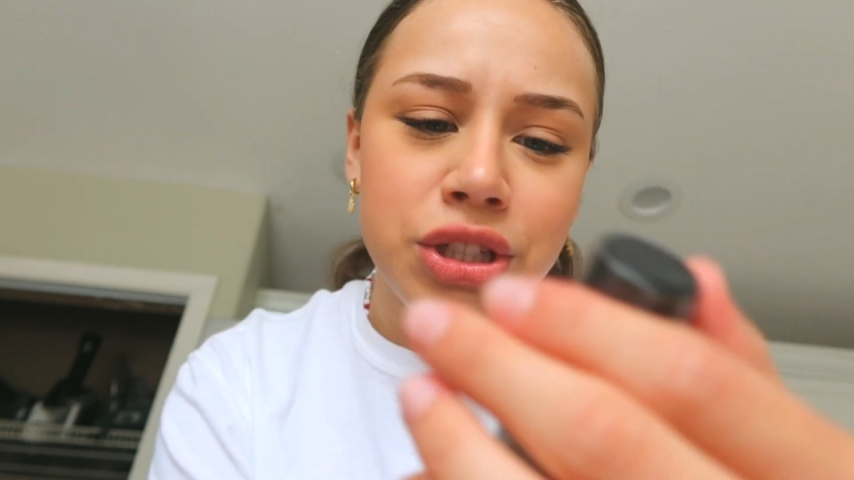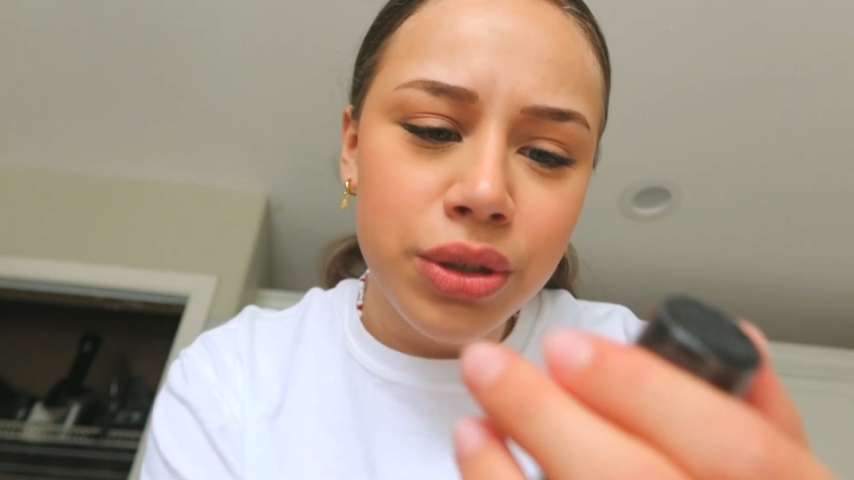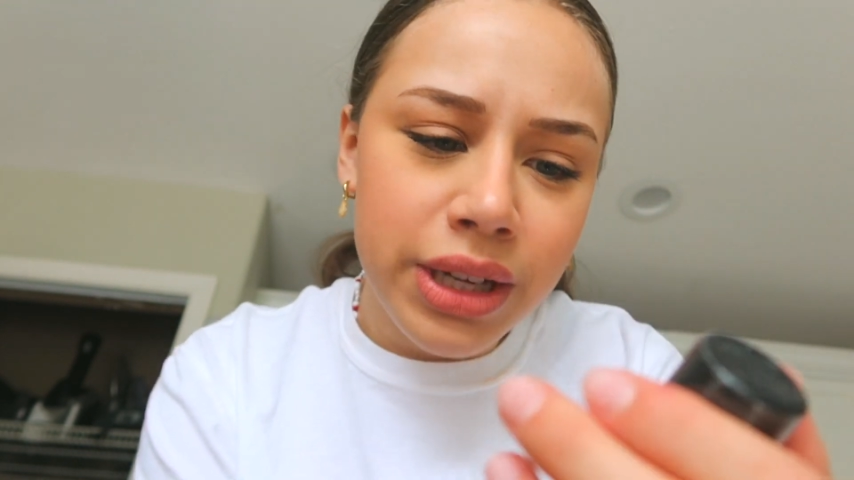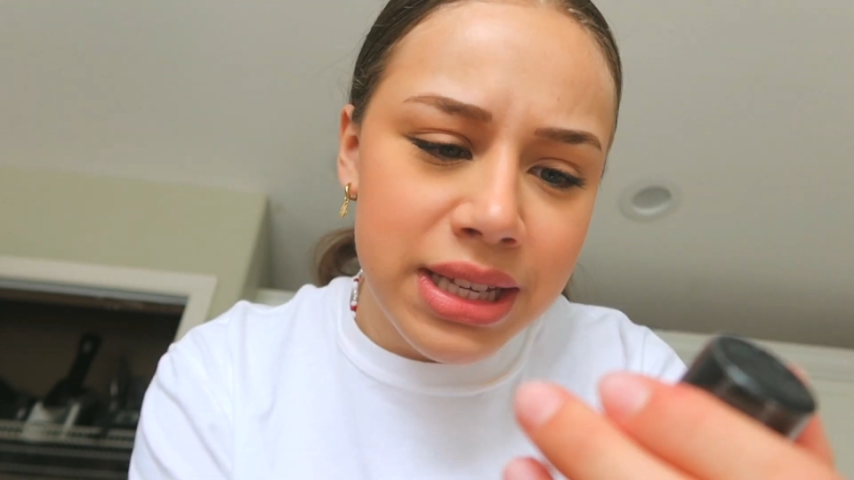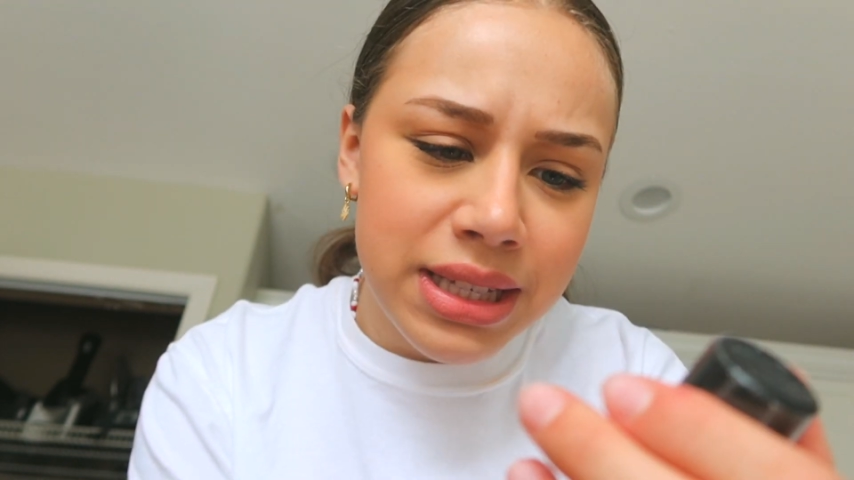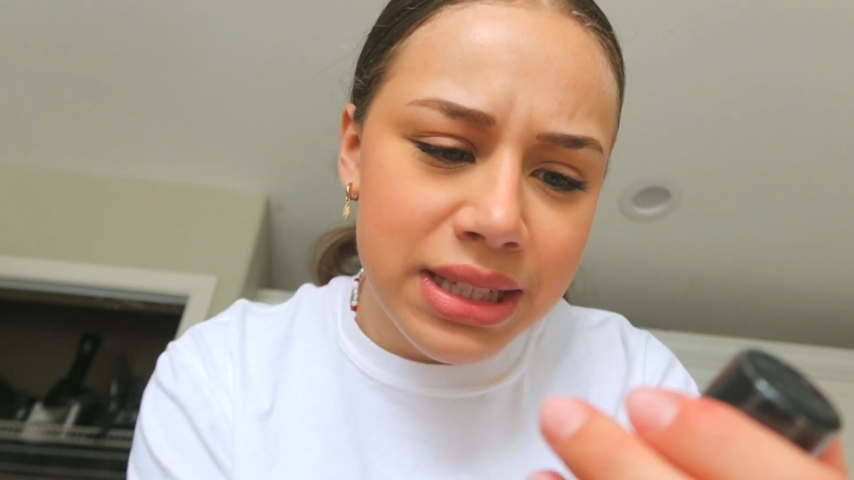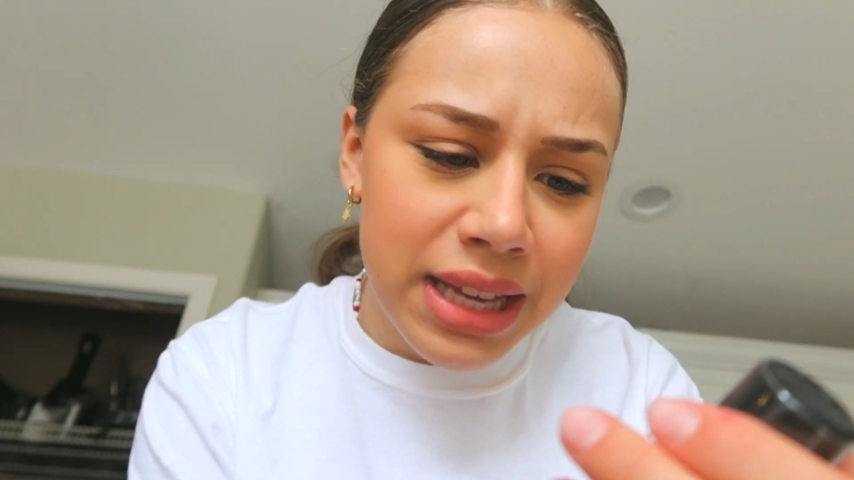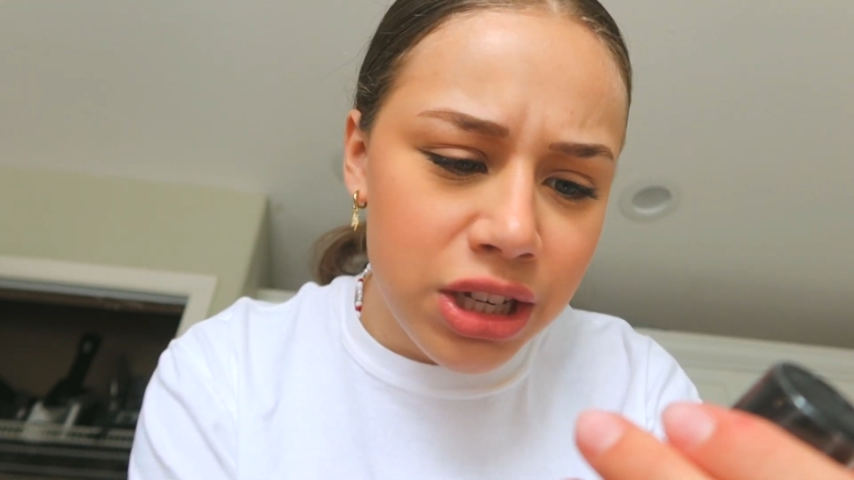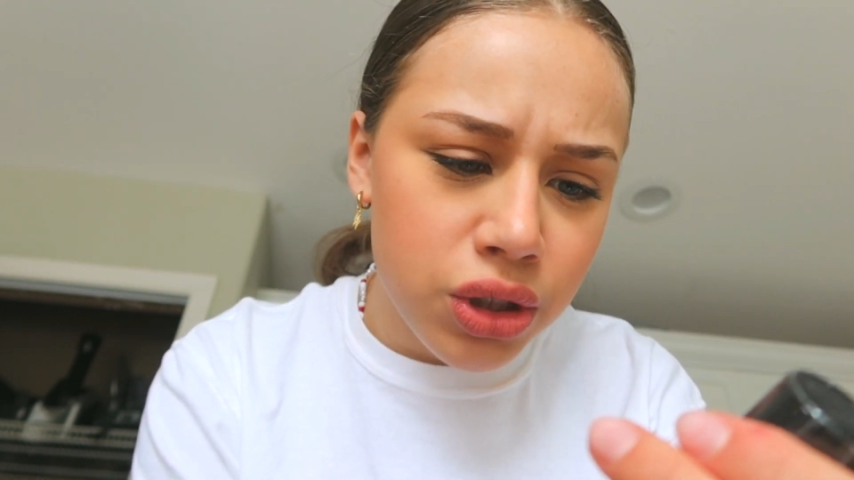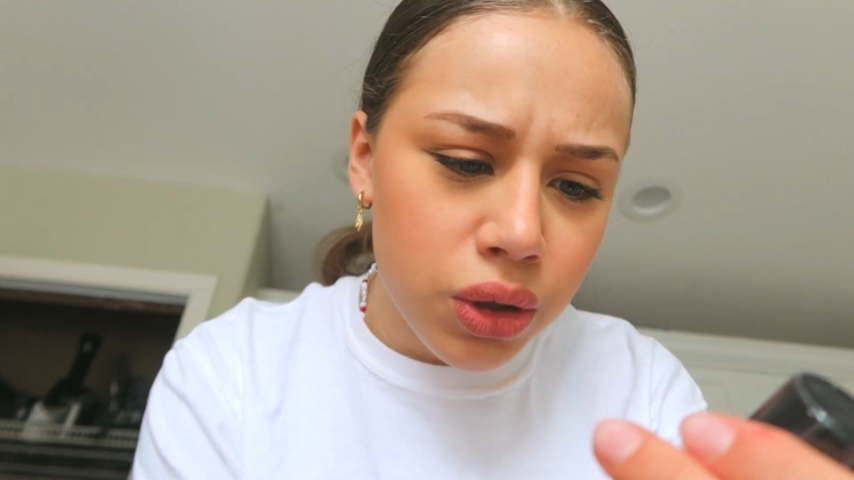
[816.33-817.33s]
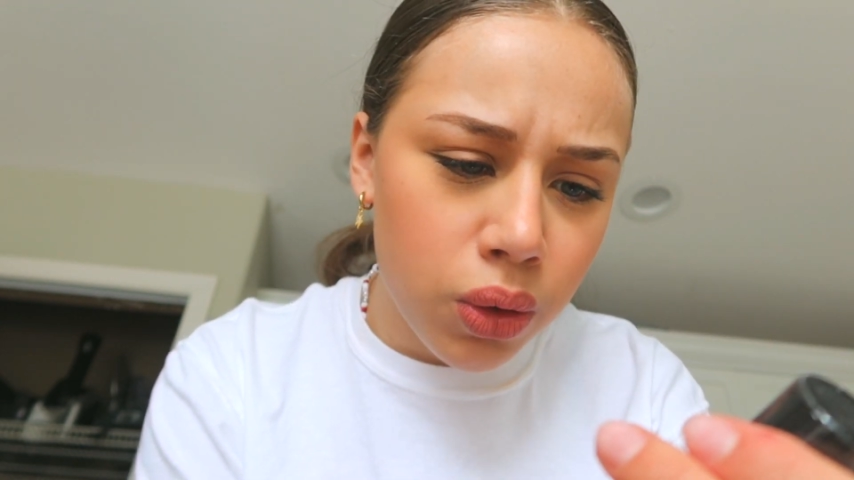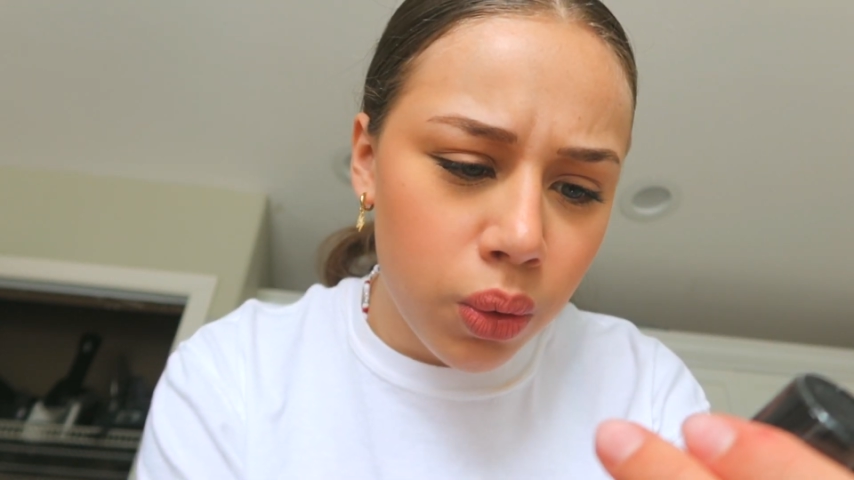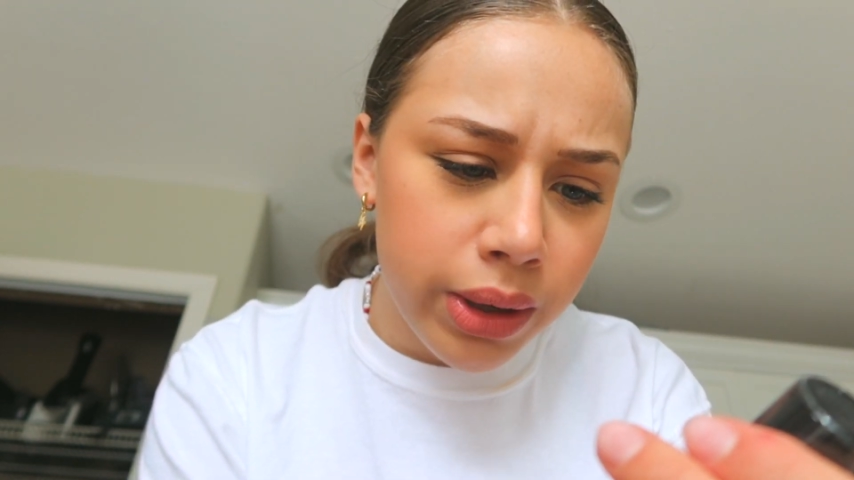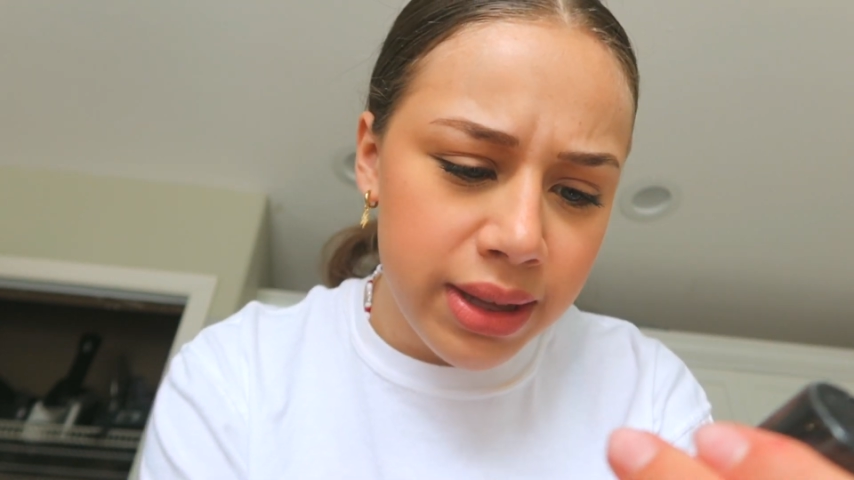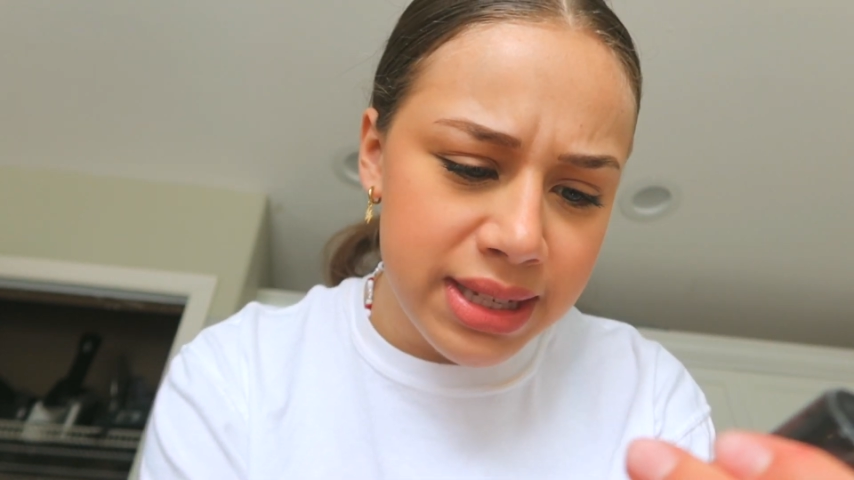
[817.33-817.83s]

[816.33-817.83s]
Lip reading: tree essential oil.